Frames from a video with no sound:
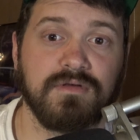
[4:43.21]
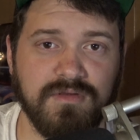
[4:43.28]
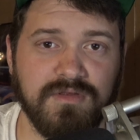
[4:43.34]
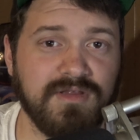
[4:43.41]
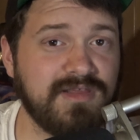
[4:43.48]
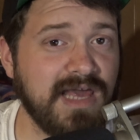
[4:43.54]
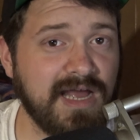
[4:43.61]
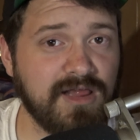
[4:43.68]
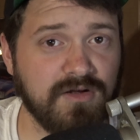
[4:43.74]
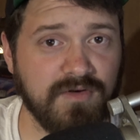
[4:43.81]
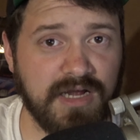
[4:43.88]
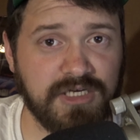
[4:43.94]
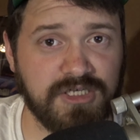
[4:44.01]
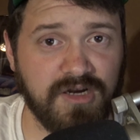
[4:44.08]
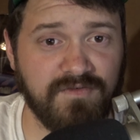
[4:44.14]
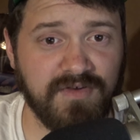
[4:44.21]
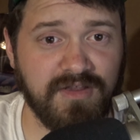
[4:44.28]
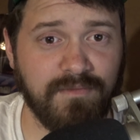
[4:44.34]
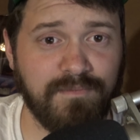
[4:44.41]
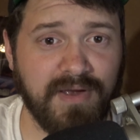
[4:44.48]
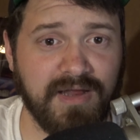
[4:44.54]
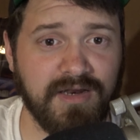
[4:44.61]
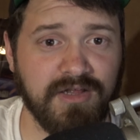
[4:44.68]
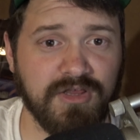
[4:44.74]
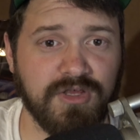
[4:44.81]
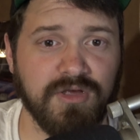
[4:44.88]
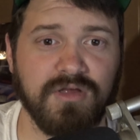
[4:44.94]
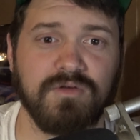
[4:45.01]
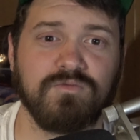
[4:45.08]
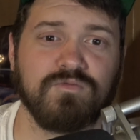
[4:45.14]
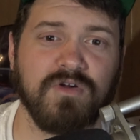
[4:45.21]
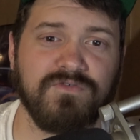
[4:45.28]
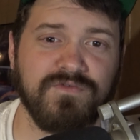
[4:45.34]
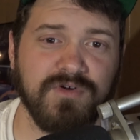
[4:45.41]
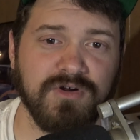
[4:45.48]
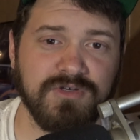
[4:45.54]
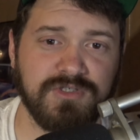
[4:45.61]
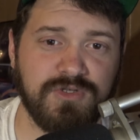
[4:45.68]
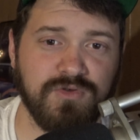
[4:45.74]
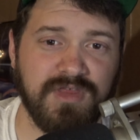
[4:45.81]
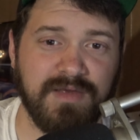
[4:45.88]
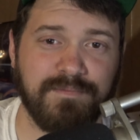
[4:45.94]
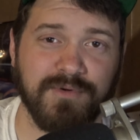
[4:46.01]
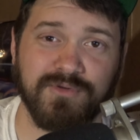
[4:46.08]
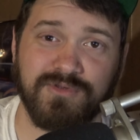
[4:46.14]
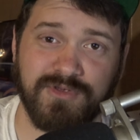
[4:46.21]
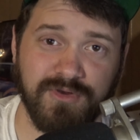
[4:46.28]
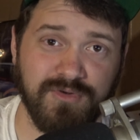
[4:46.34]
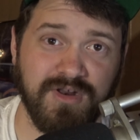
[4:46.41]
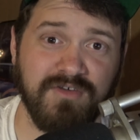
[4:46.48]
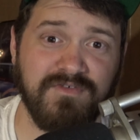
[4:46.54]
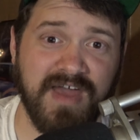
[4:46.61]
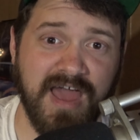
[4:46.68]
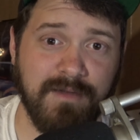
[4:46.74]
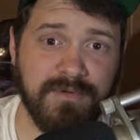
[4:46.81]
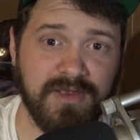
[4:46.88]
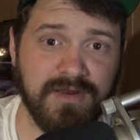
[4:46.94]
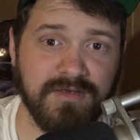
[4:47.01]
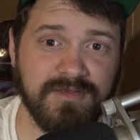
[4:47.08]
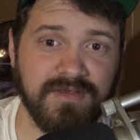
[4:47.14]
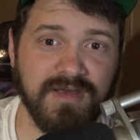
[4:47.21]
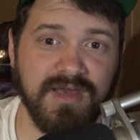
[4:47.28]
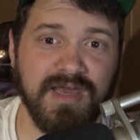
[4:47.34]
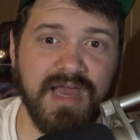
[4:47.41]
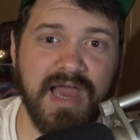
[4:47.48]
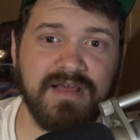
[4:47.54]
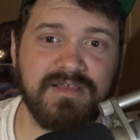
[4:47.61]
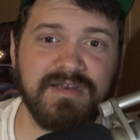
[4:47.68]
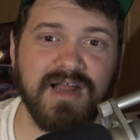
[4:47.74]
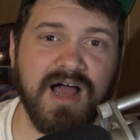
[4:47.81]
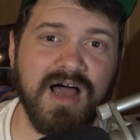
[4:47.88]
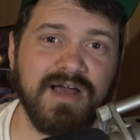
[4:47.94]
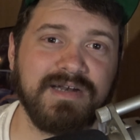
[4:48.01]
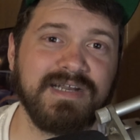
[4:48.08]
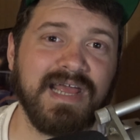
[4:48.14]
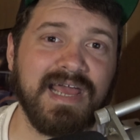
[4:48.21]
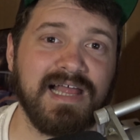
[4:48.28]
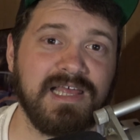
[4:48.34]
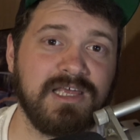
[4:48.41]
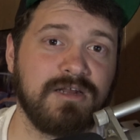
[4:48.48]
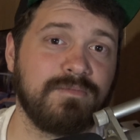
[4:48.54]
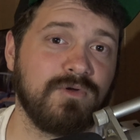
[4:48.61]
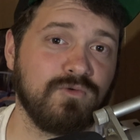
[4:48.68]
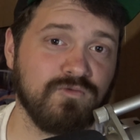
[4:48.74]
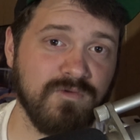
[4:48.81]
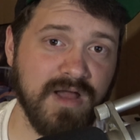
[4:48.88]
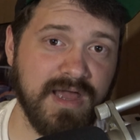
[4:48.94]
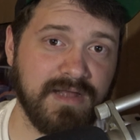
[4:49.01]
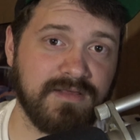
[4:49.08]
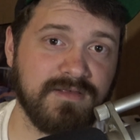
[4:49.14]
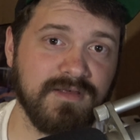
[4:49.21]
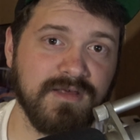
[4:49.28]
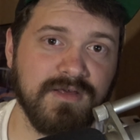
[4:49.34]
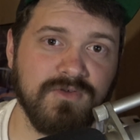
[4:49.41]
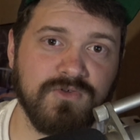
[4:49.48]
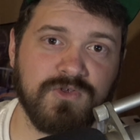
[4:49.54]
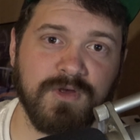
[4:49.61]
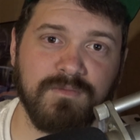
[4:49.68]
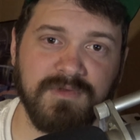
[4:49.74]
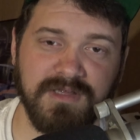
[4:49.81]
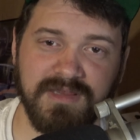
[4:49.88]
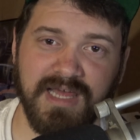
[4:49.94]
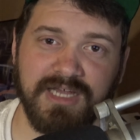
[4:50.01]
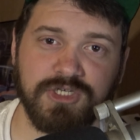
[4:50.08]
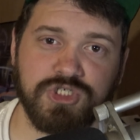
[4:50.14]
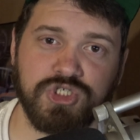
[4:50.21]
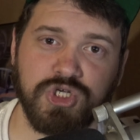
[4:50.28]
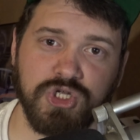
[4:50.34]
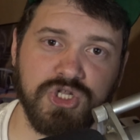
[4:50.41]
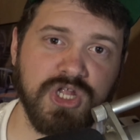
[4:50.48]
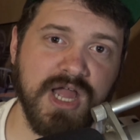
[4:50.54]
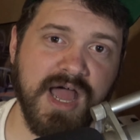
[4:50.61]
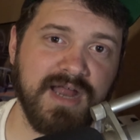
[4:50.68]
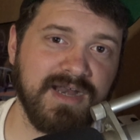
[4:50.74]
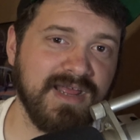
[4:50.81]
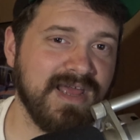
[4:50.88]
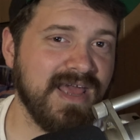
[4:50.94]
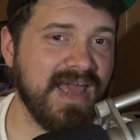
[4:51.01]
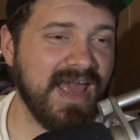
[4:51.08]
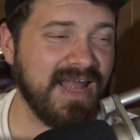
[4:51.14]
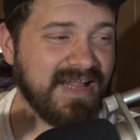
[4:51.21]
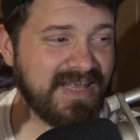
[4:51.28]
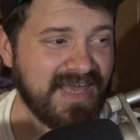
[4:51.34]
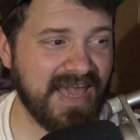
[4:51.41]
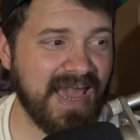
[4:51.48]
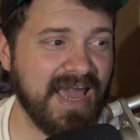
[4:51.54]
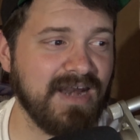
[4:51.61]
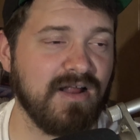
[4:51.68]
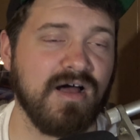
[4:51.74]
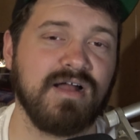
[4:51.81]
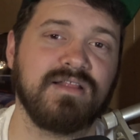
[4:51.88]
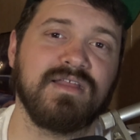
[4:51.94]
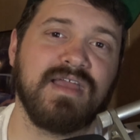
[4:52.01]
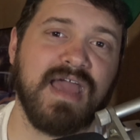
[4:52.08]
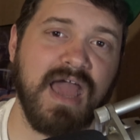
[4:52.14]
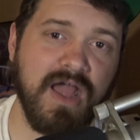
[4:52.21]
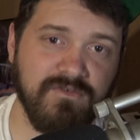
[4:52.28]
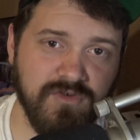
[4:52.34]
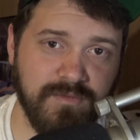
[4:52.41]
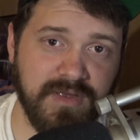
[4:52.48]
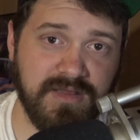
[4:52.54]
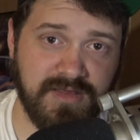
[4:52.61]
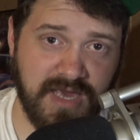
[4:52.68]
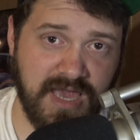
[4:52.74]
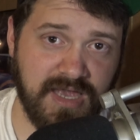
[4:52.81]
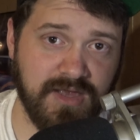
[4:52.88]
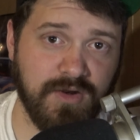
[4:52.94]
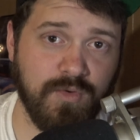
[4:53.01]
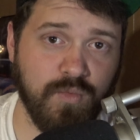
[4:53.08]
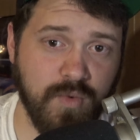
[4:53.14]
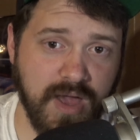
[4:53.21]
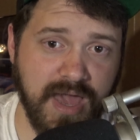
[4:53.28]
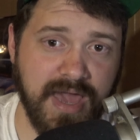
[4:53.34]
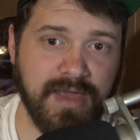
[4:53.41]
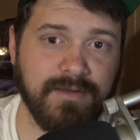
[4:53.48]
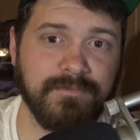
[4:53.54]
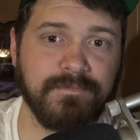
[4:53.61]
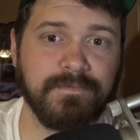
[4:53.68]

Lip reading: The Declaration of Independence refers to the pursuit of happiness as an unalienable right, something that should not and cannot ever be taken away.